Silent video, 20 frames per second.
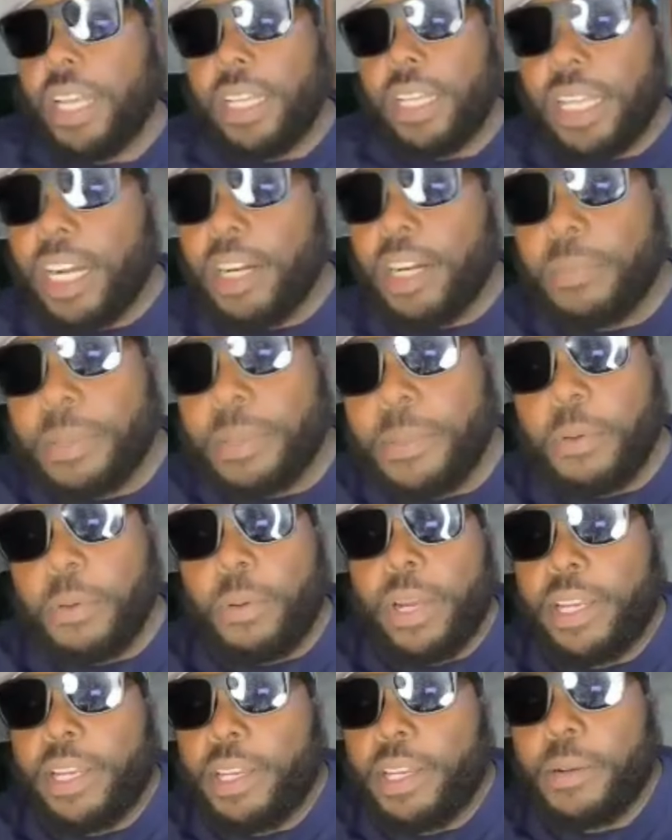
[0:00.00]
a lot of people
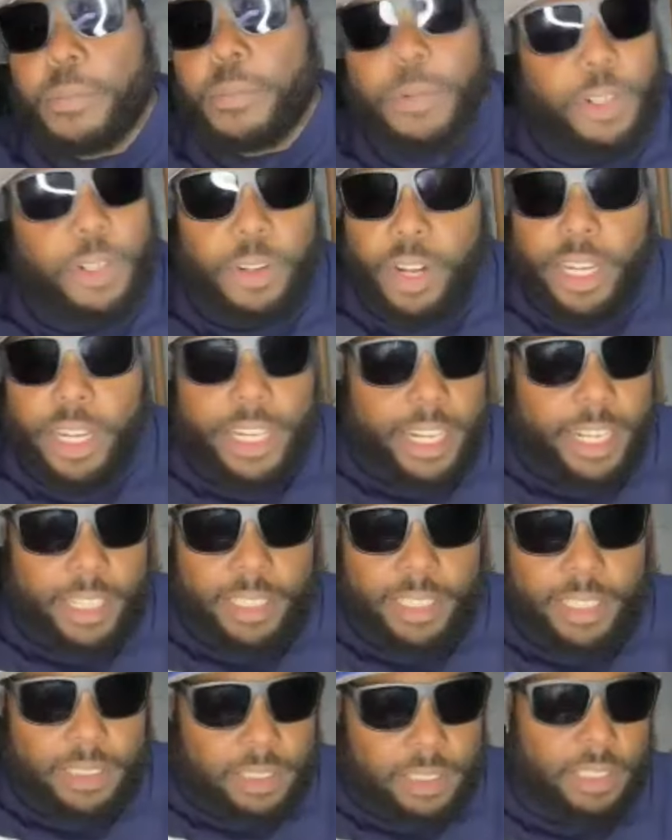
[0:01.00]
wake up with gray
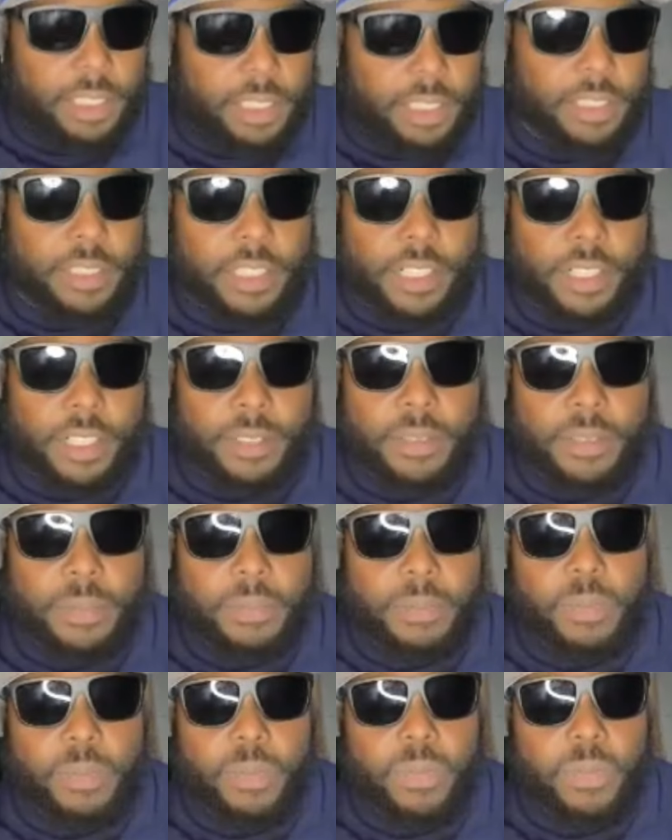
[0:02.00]
days, you know.
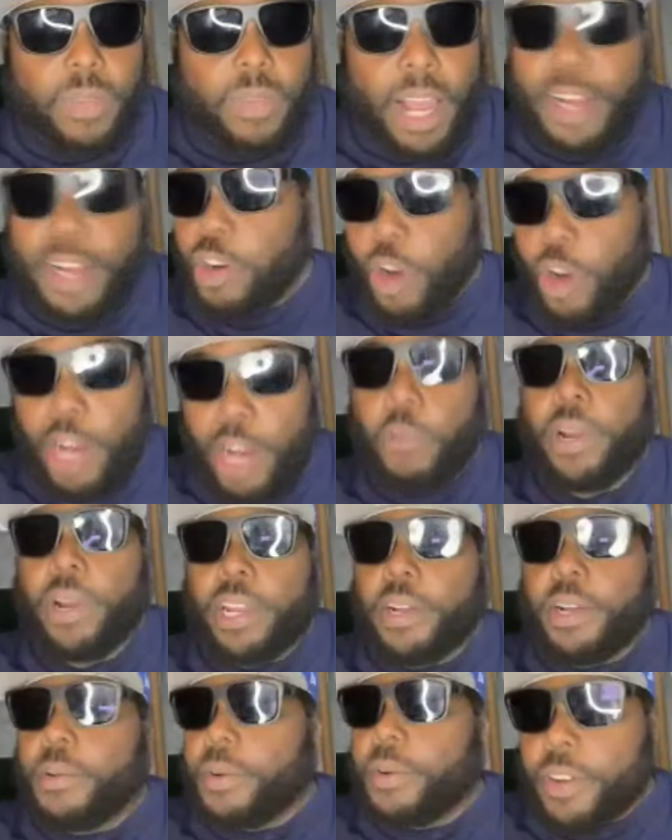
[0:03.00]
I know I wake
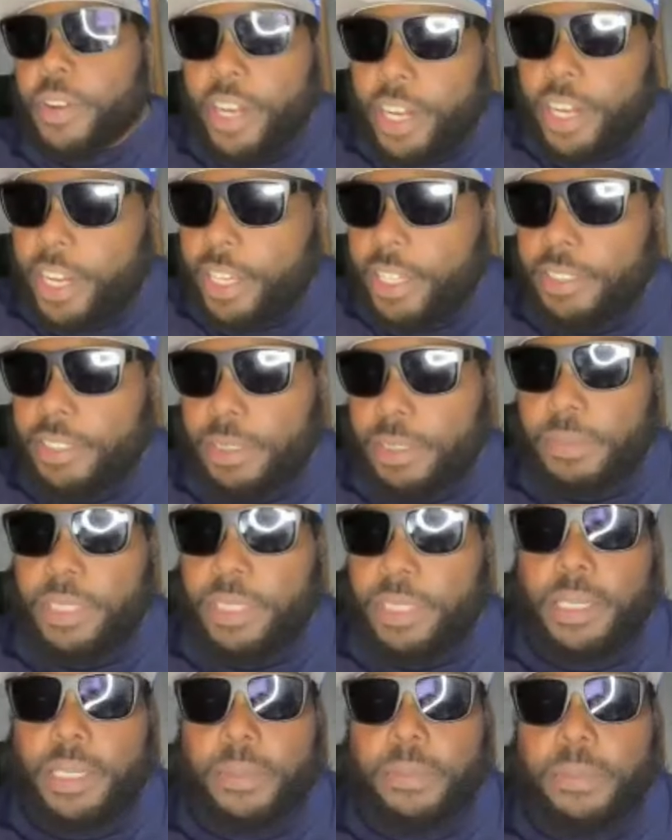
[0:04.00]
up with gray days
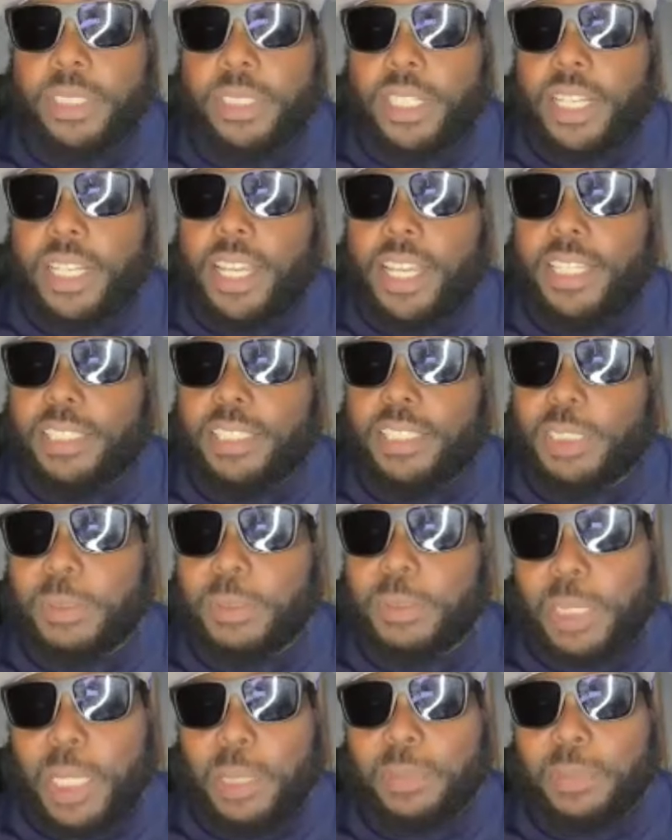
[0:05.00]
sometimes, and
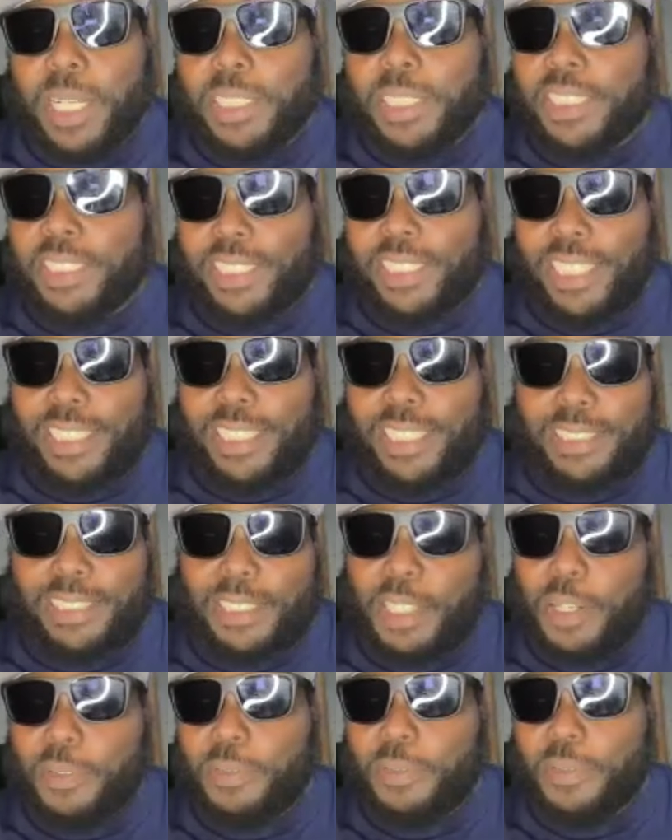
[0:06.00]
sometimes I just say
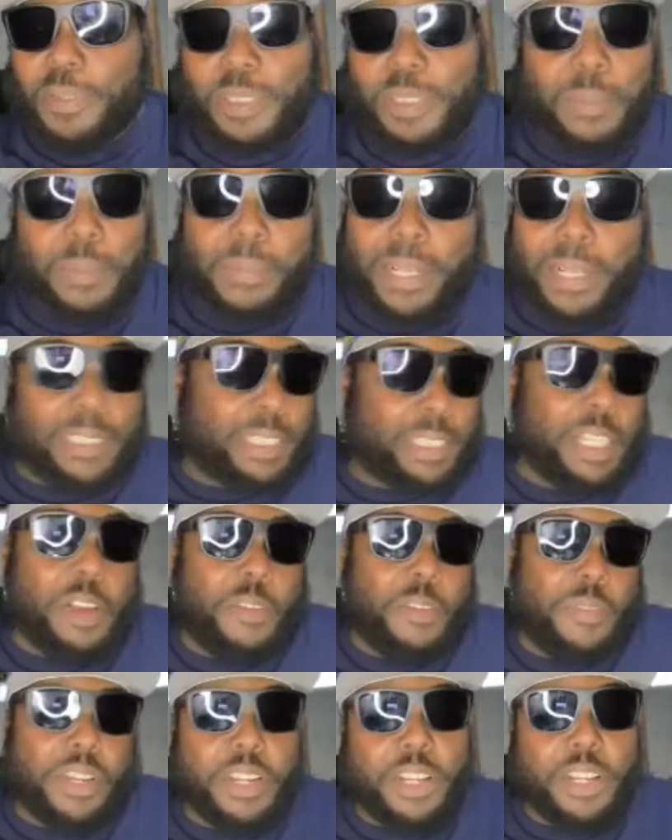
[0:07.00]
stuff to
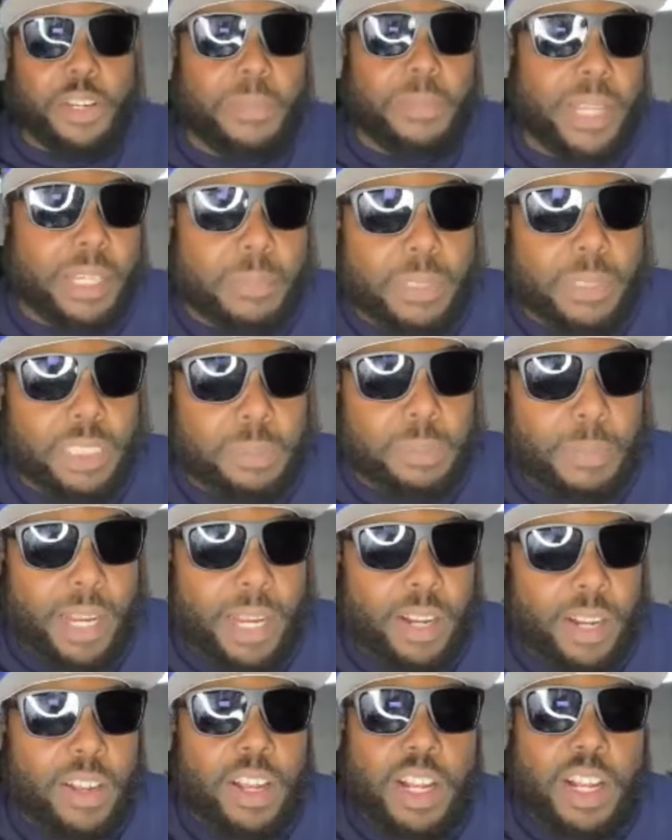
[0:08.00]
myself and it'll make me
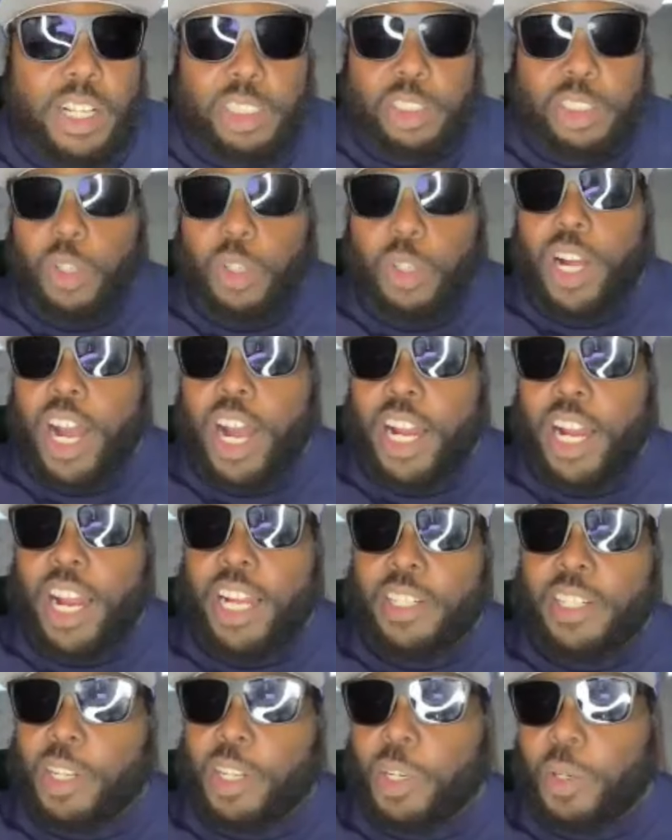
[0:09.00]
smile. So I, I
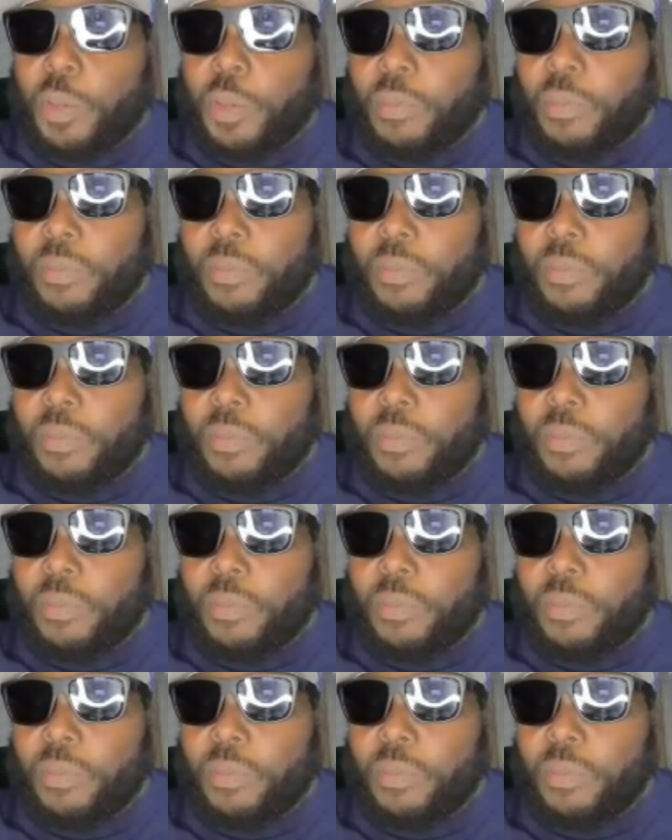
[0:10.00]
know,